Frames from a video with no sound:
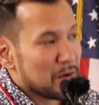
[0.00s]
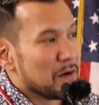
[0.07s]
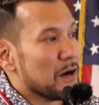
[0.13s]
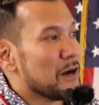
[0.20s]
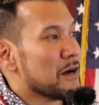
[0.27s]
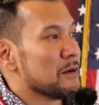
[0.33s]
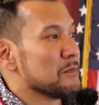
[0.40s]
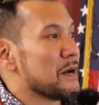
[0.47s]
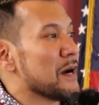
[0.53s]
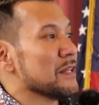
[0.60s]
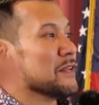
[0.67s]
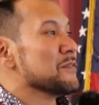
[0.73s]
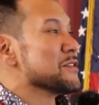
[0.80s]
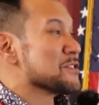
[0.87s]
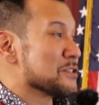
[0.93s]
I
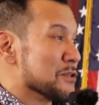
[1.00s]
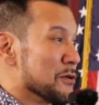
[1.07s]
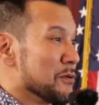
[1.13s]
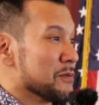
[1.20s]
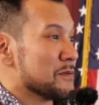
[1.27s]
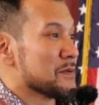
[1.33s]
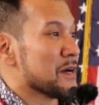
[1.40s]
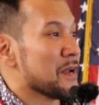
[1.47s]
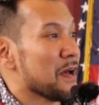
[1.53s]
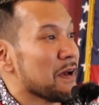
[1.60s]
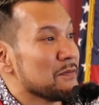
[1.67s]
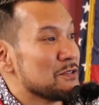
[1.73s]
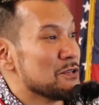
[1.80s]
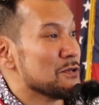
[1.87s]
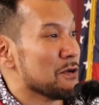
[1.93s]
live in SLU, and I
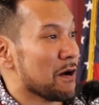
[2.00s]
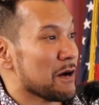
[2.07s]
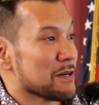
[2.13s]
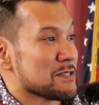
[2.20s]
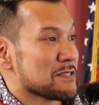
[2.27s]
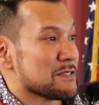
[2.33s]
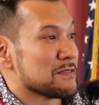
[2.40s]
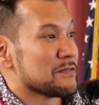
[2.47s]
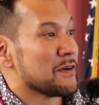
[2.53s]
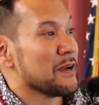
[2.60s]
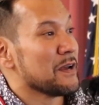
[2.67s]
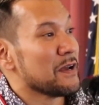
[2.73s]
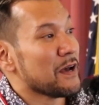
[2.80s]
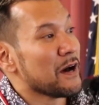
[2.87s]
have 2 dogs, right?